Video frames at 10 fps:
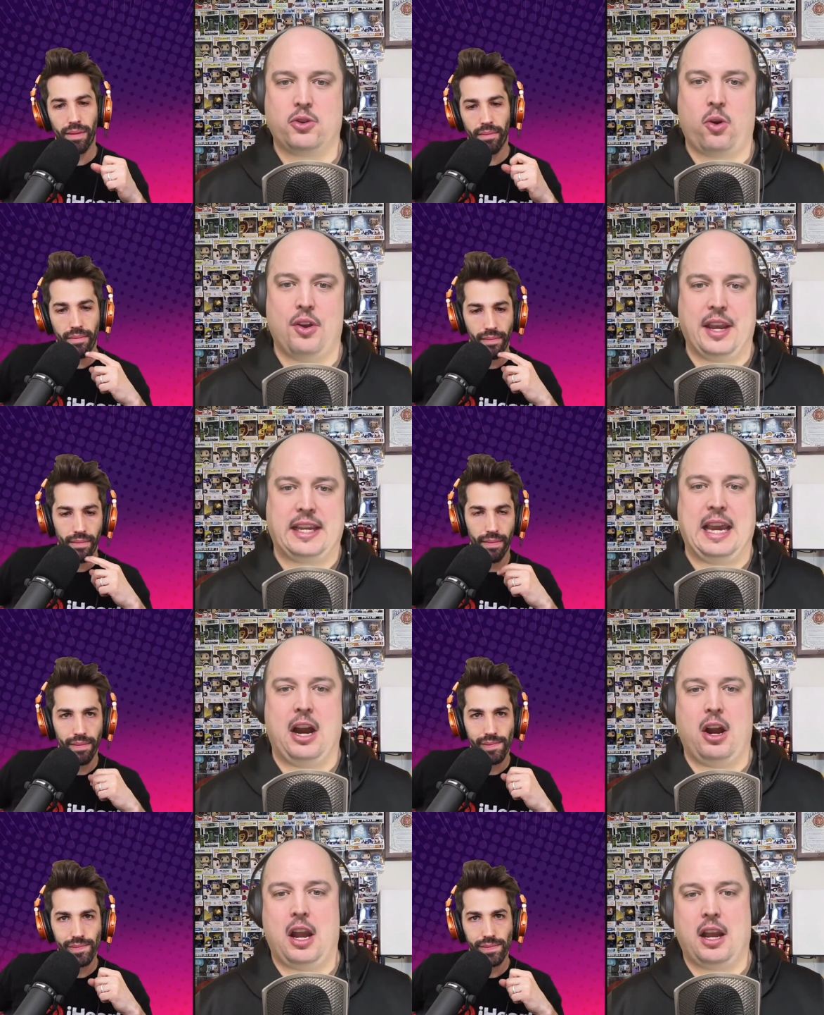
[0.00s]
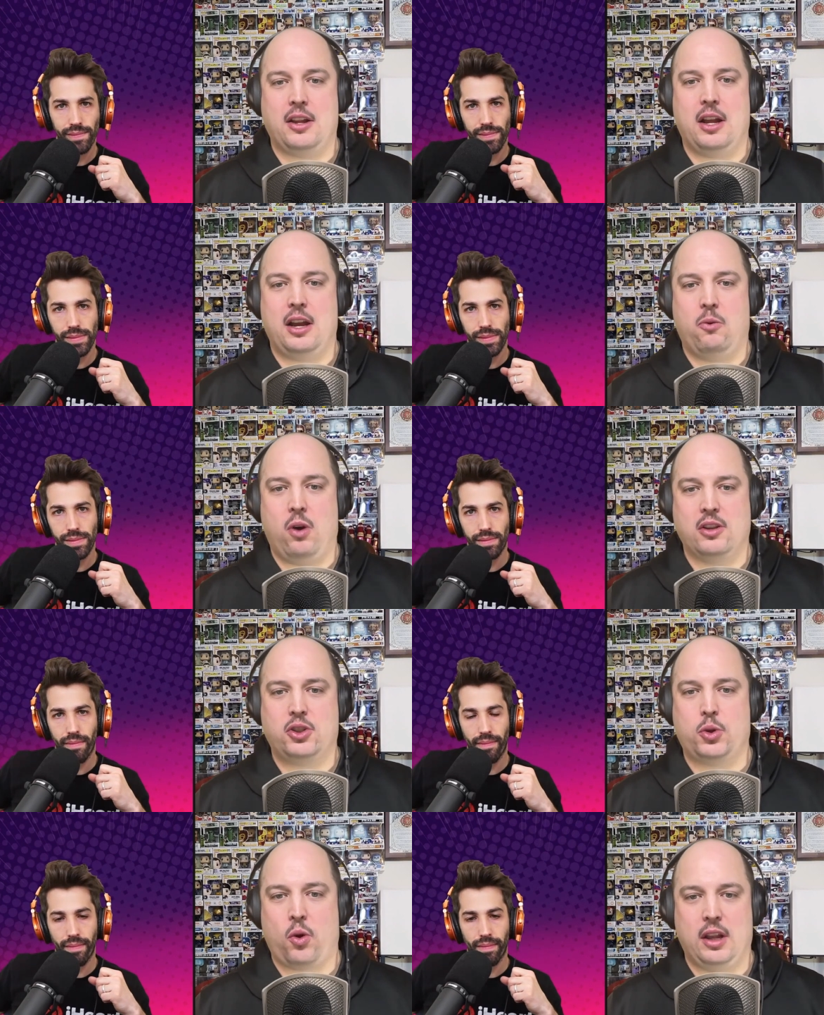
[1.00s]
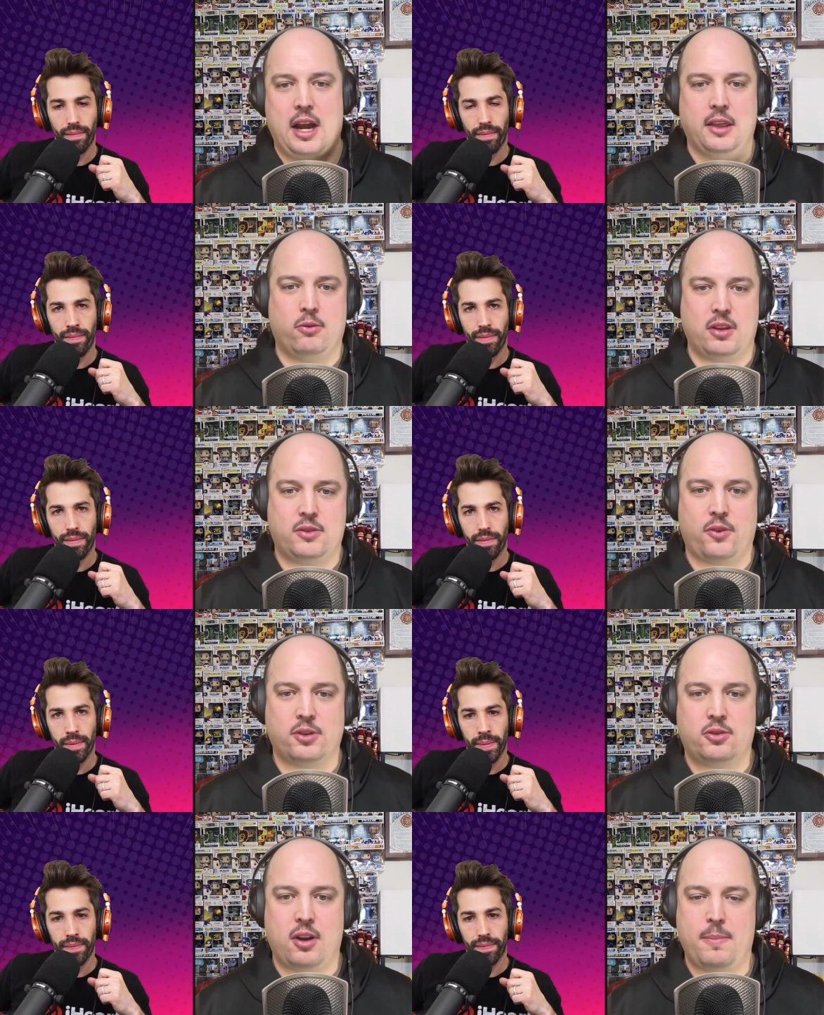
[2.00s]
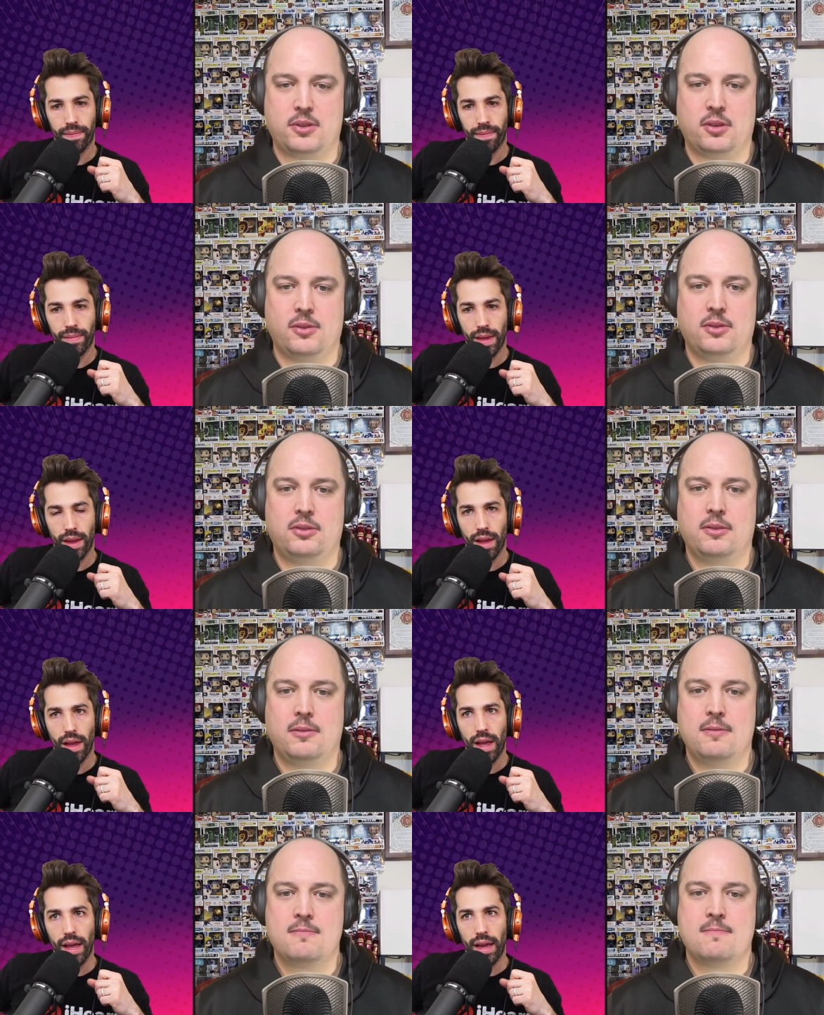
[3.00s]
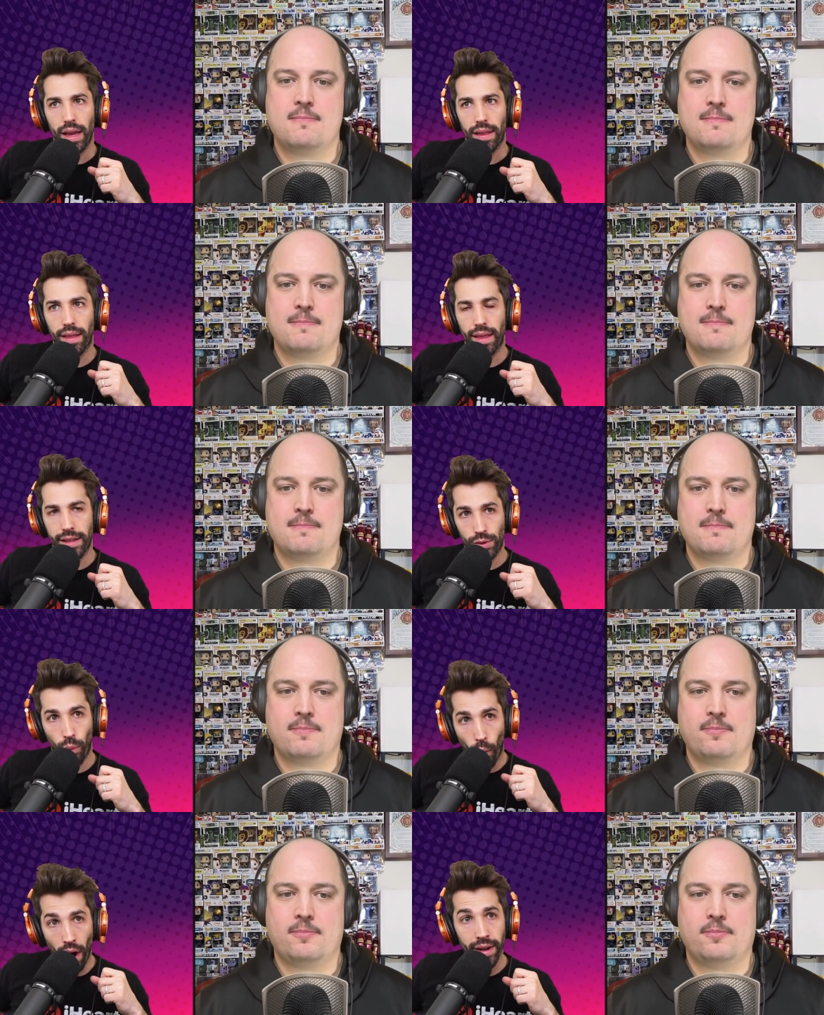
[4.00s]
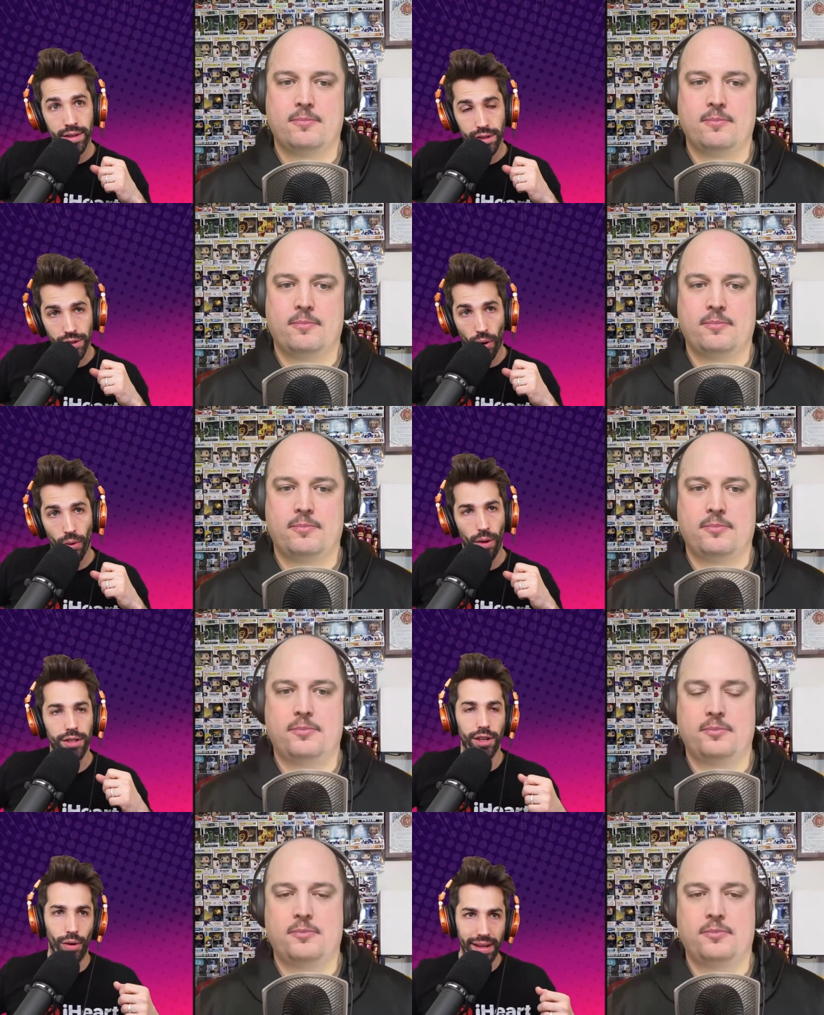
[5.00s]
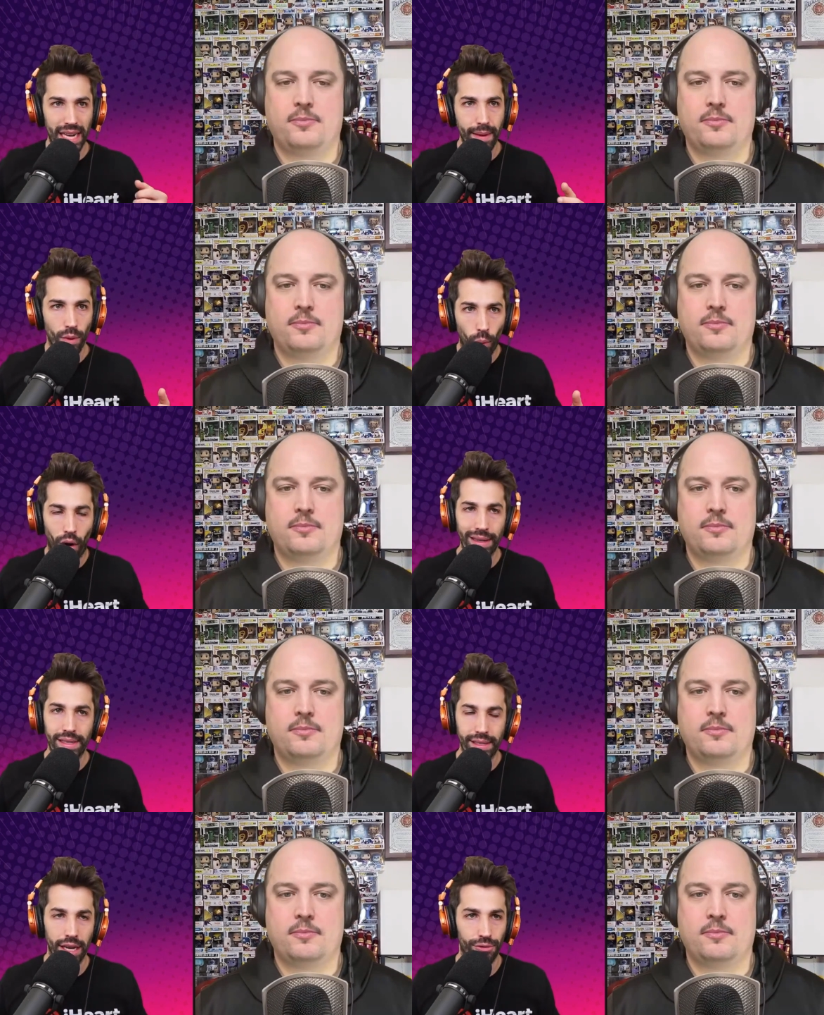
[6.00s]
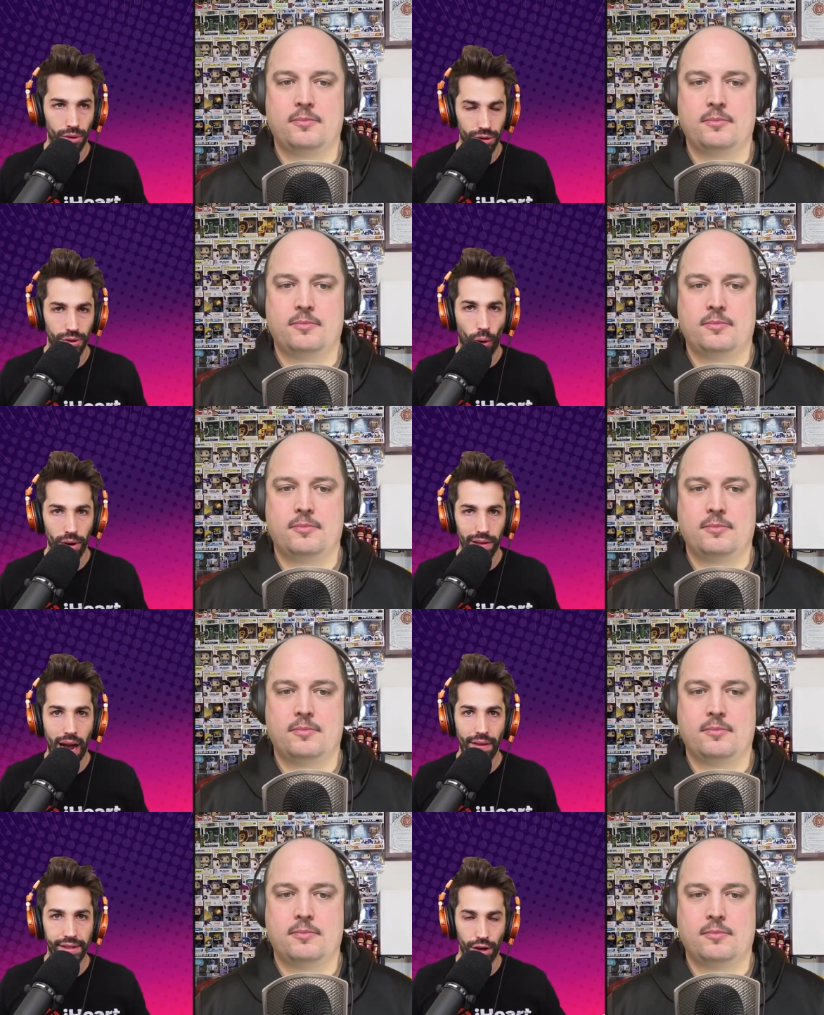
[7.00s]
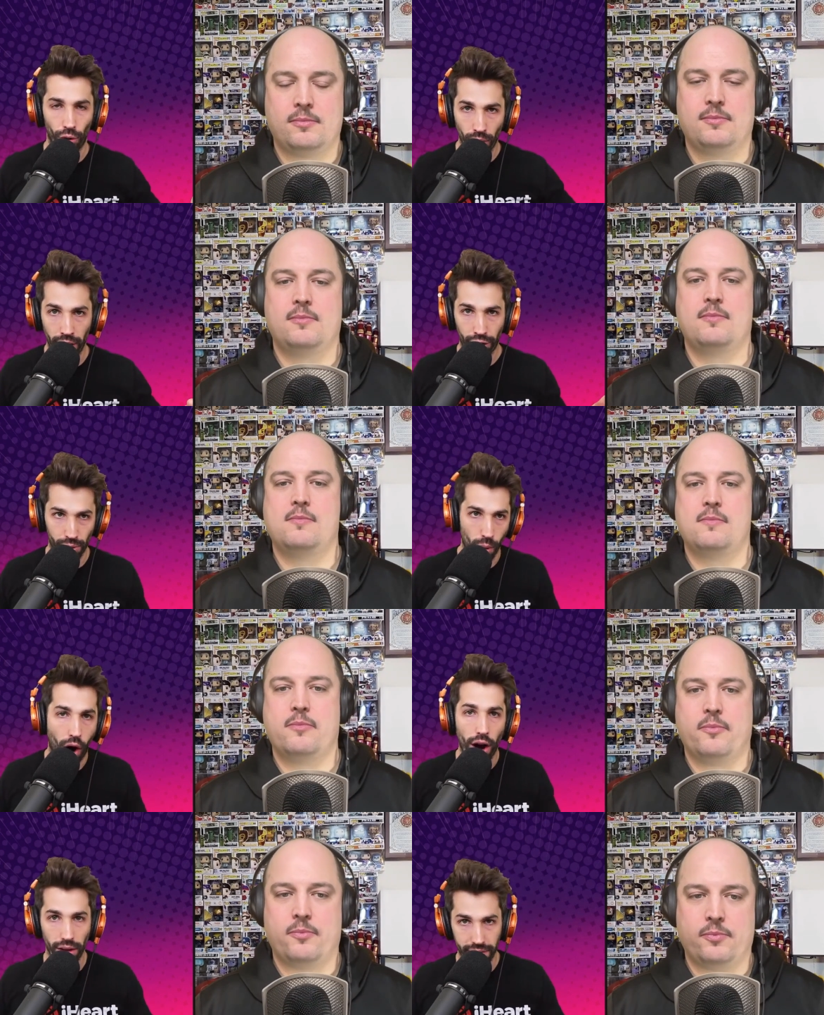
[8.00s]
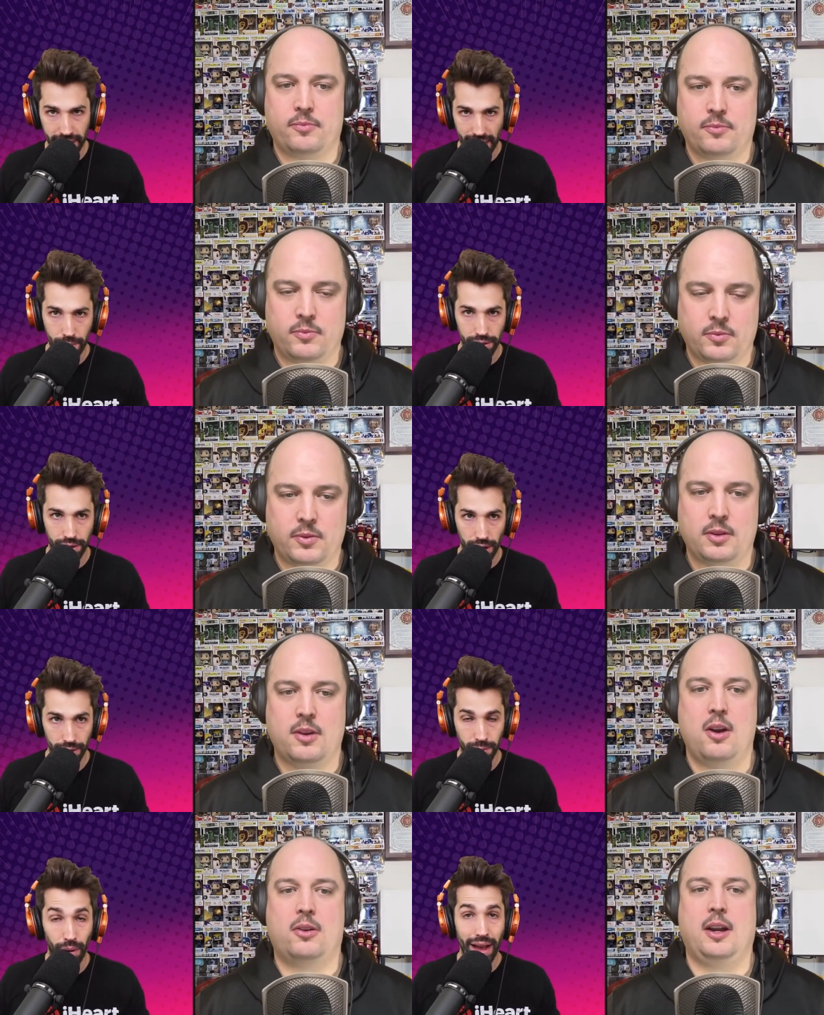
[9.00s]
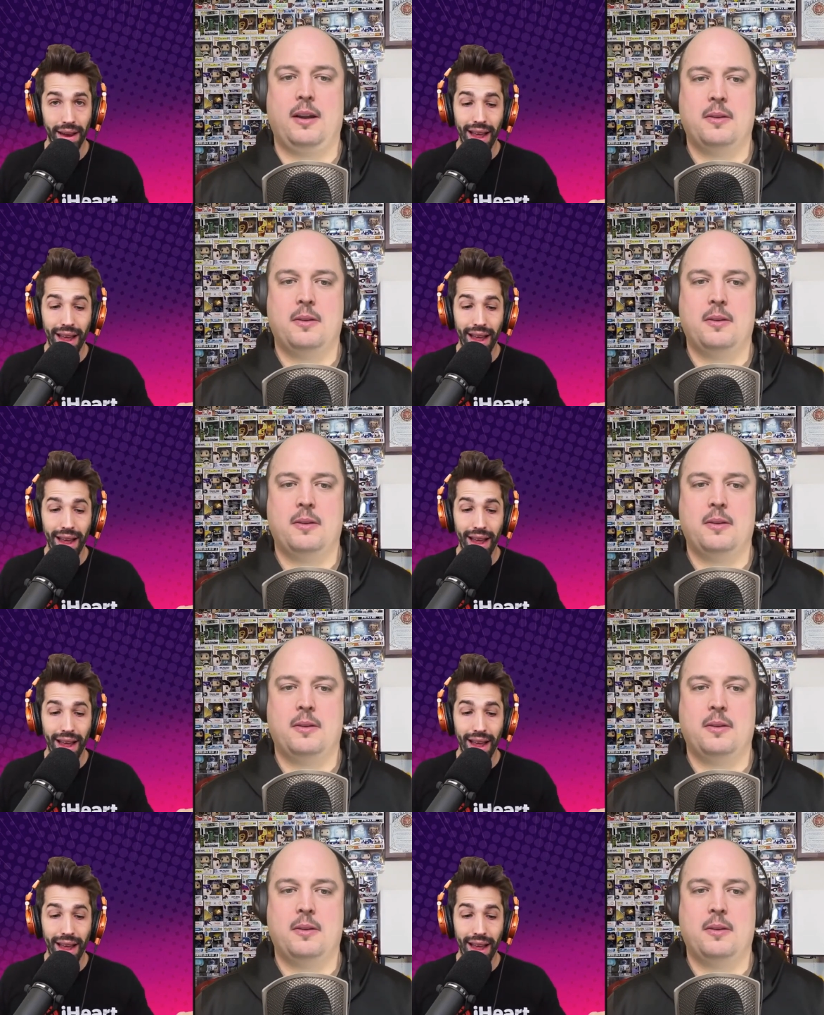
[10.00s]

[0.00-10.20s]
Speaker 1: or are they carrying a, a one storyline through these first two episodes?
Speaker 2: That's one story. Well, so it's going to be one central storyline that's going to run through all of these episodes. Okay. But